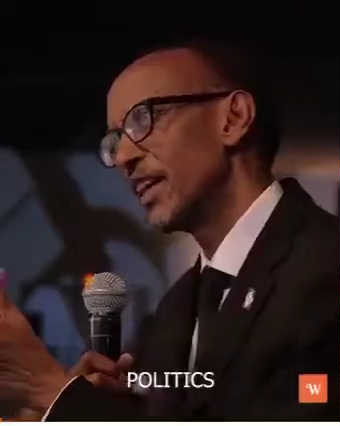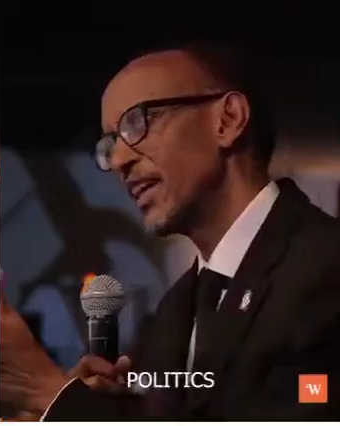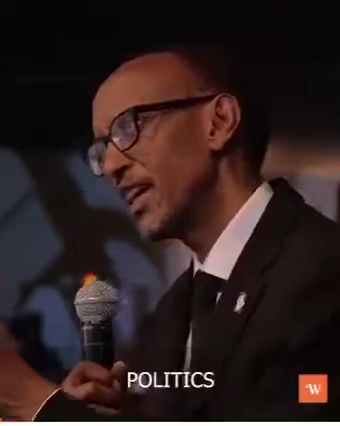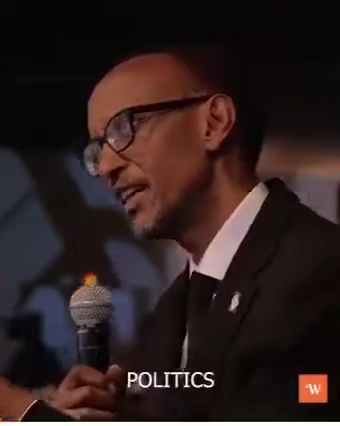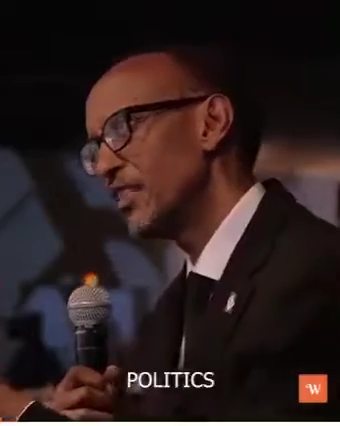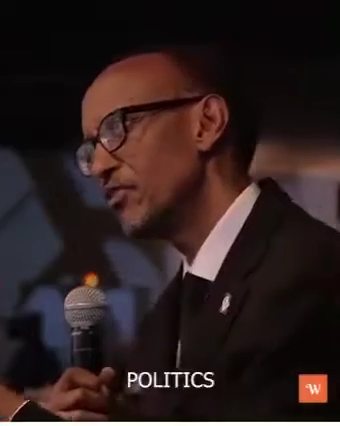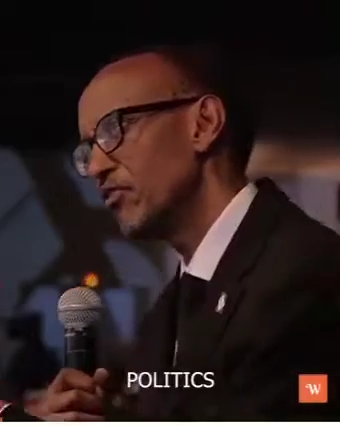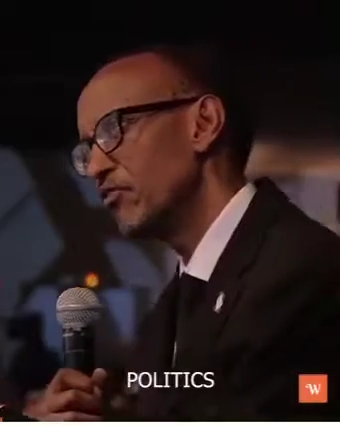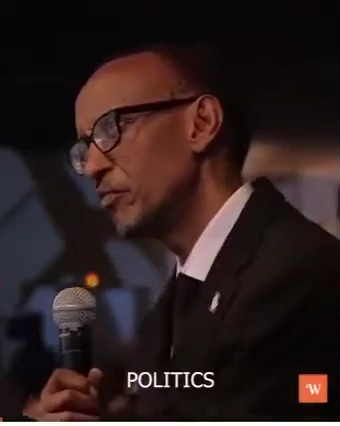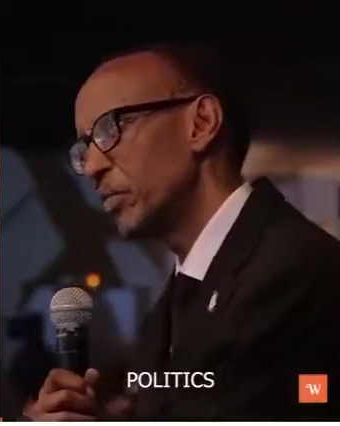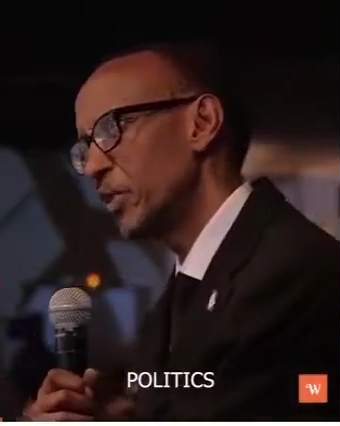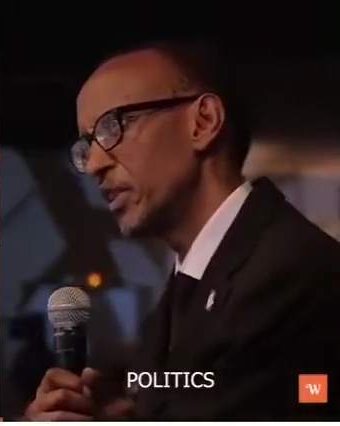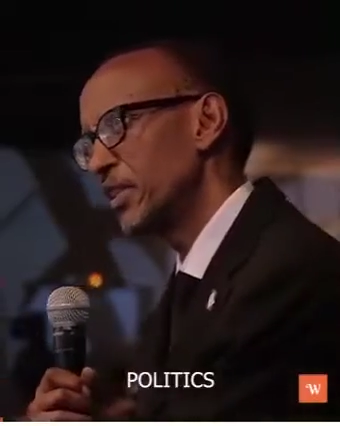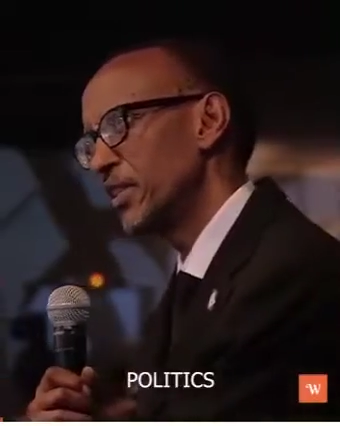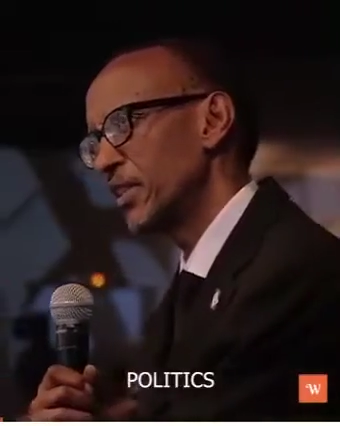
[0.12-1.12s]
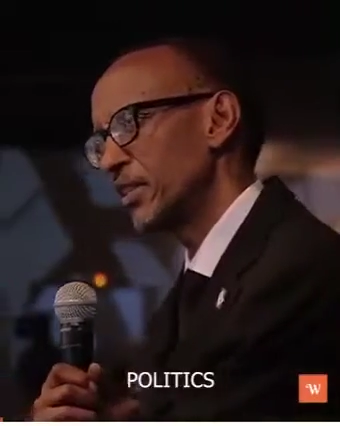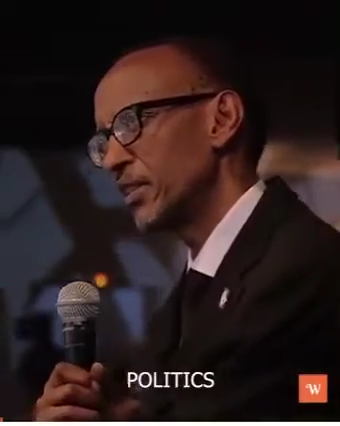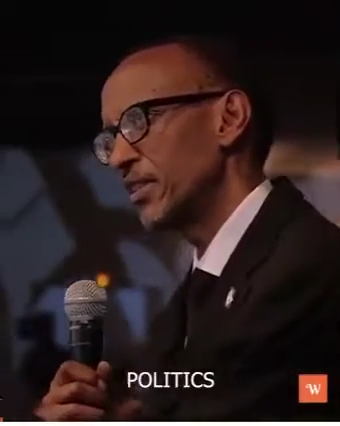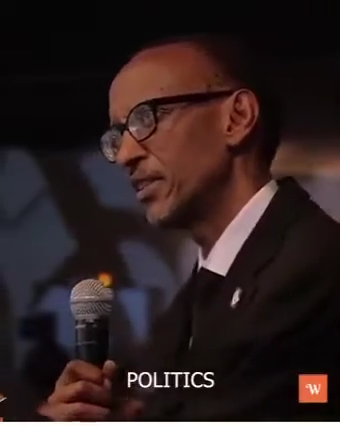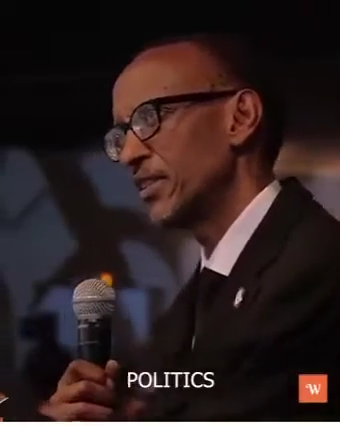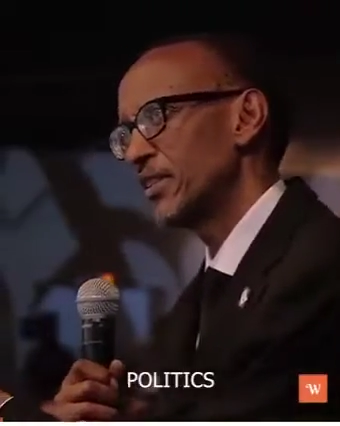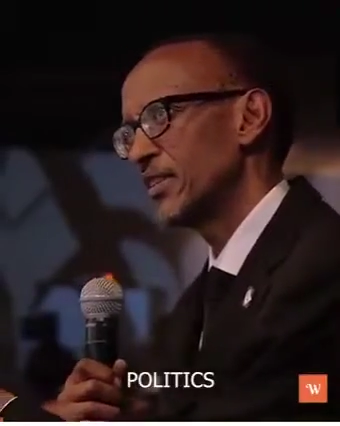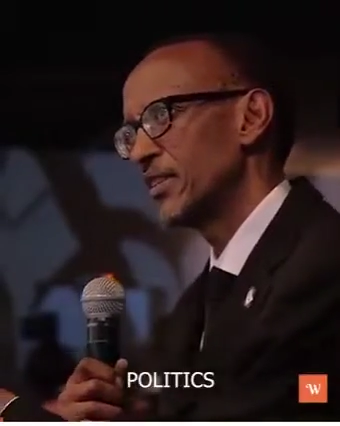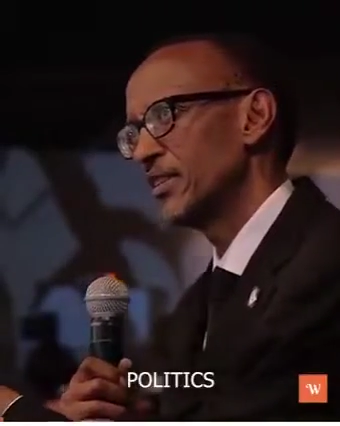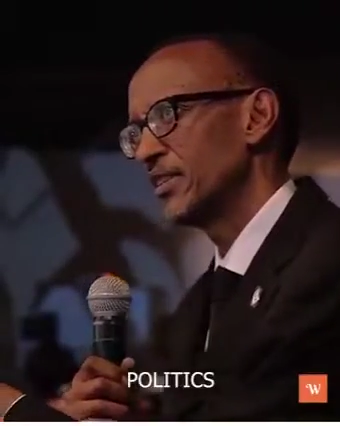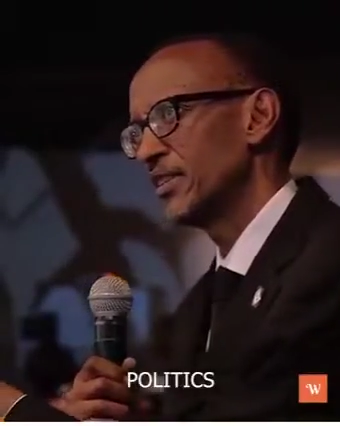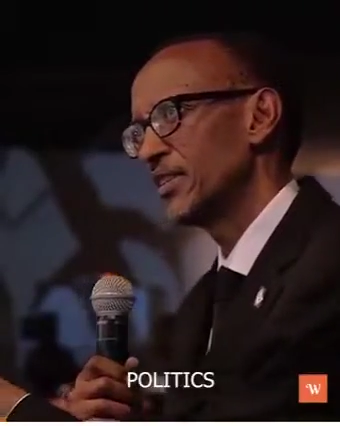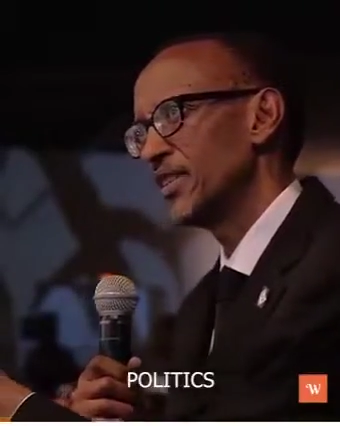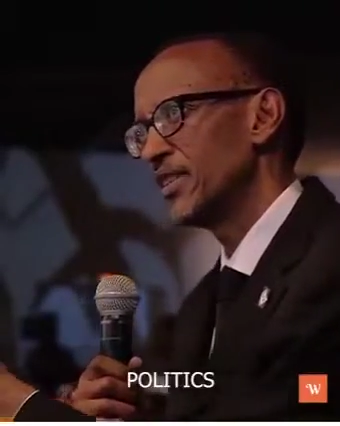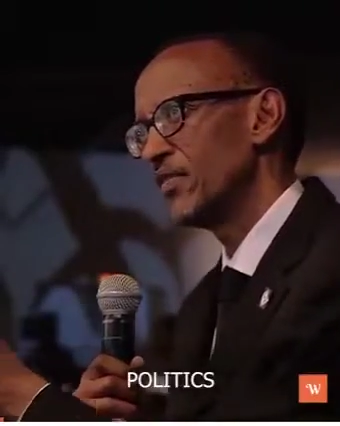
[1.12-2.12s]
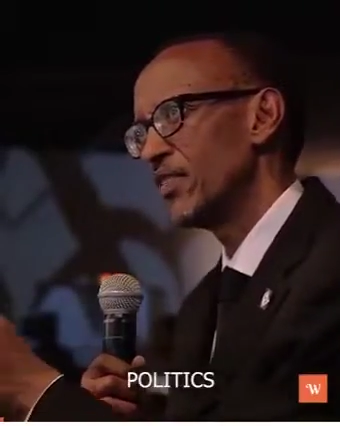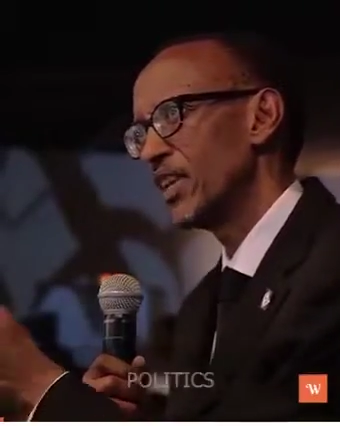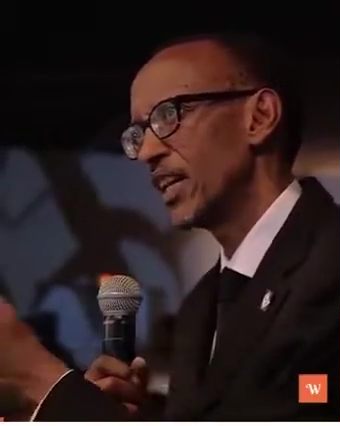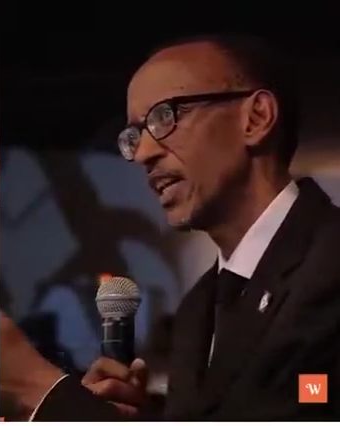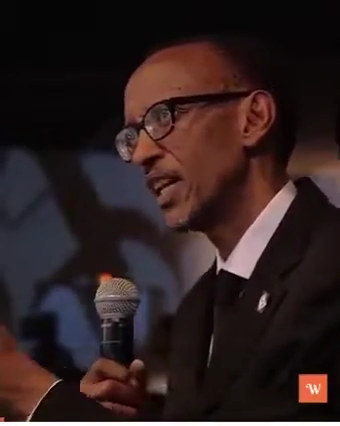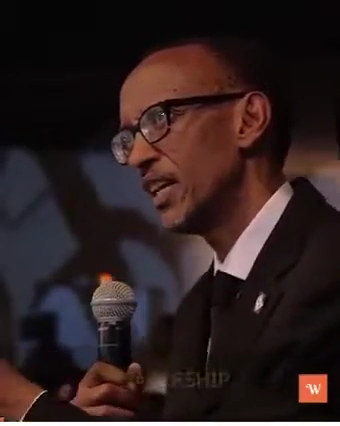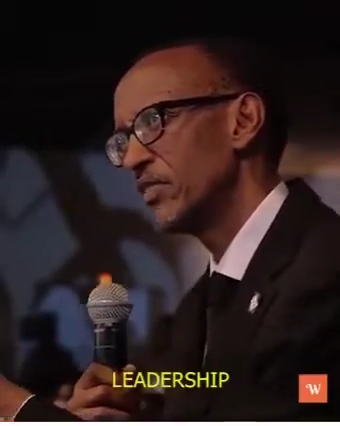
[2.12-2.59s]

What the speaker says: the kind of politics, the